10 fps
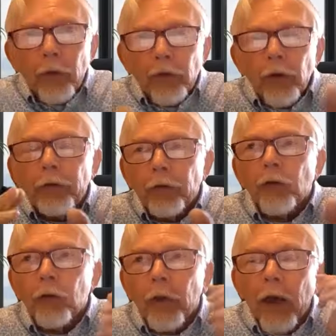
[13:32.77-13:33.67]
kind of
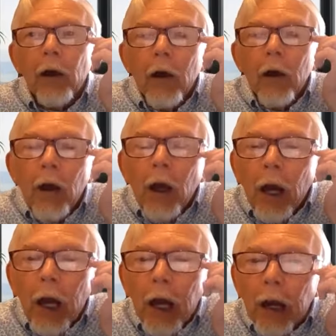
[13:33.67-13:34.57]
difference there.
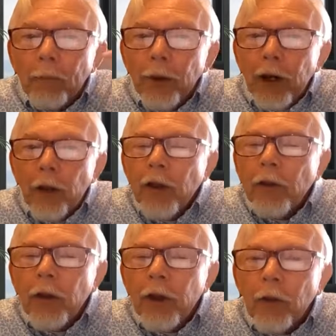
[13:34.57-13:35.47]
But I
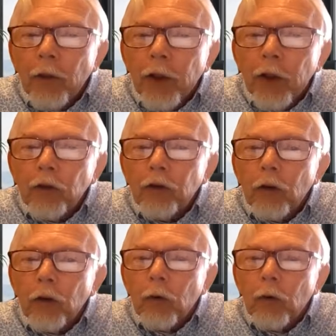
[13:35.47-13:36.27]
think the issue.